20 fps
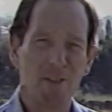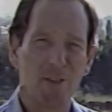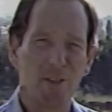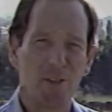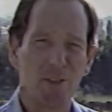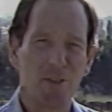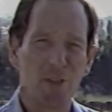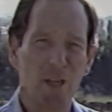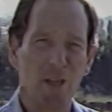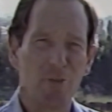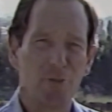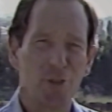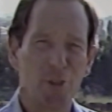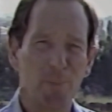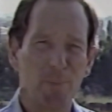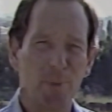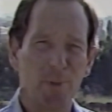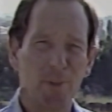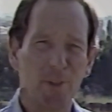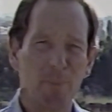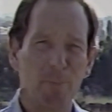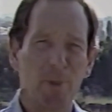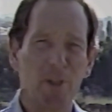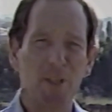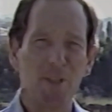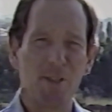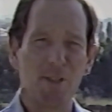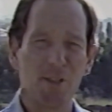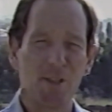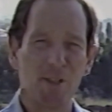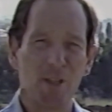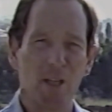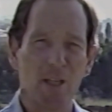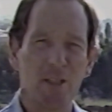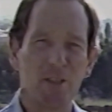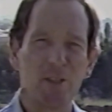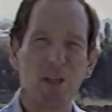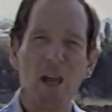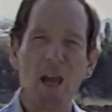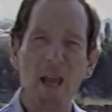the township, the police decided
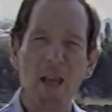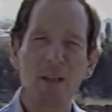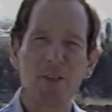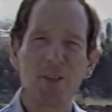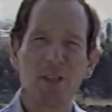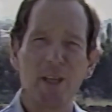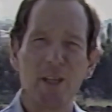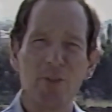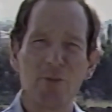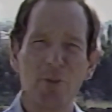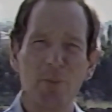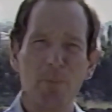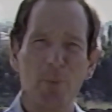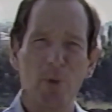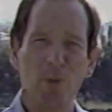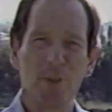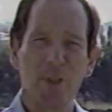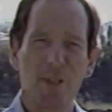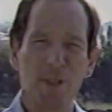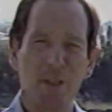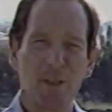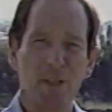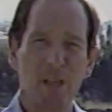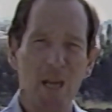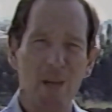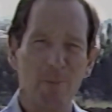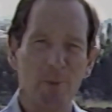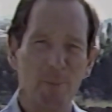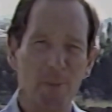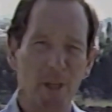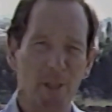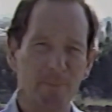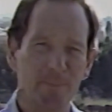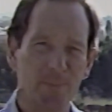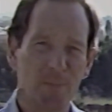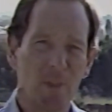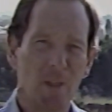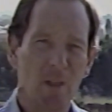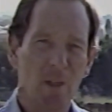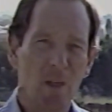to act against reporters and cameramen.
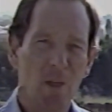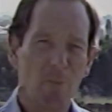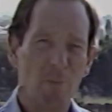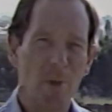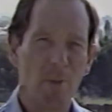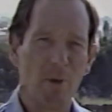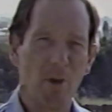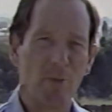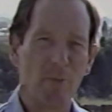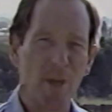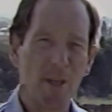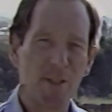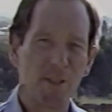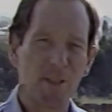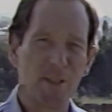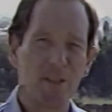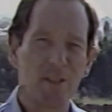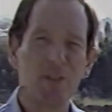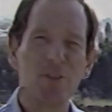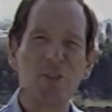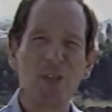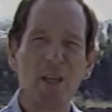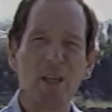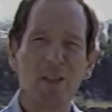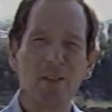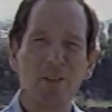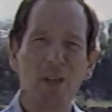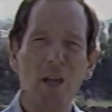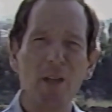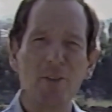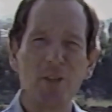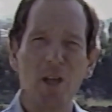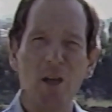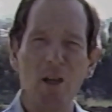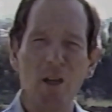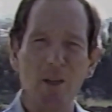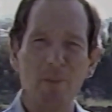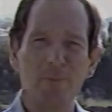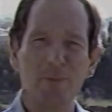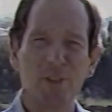We were arrested and taken under
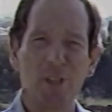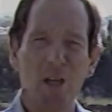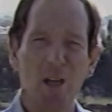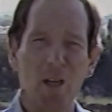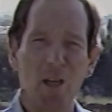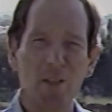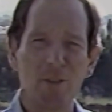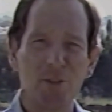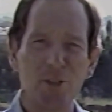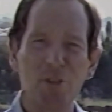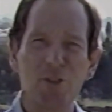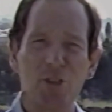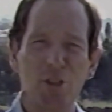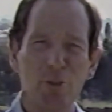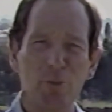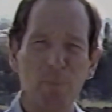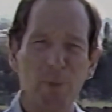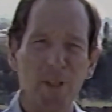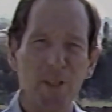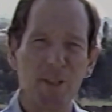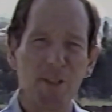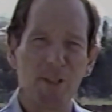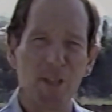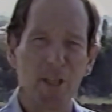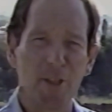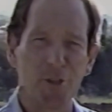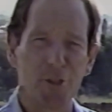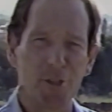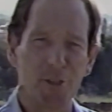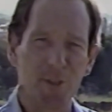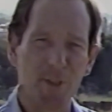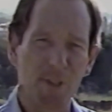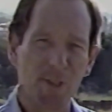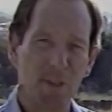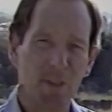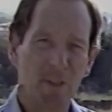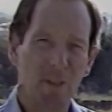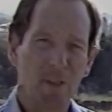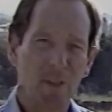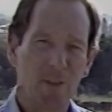armed guard to two police stations.
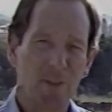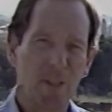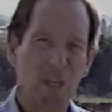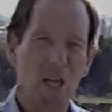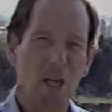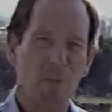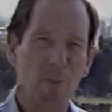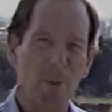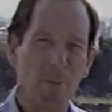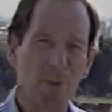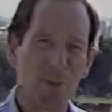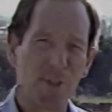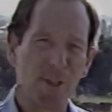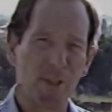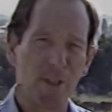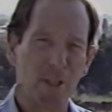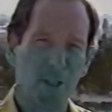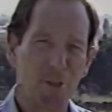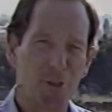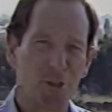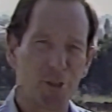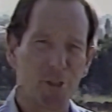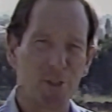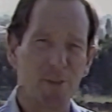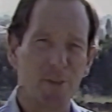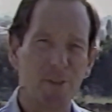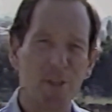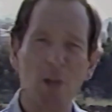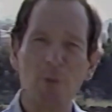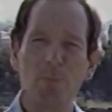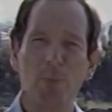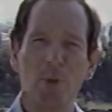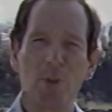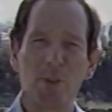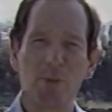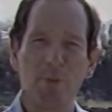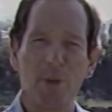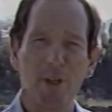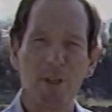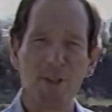There we were searched, notebooks
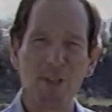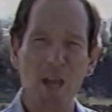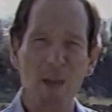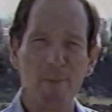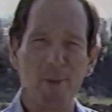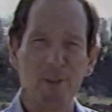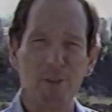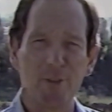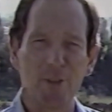were examined,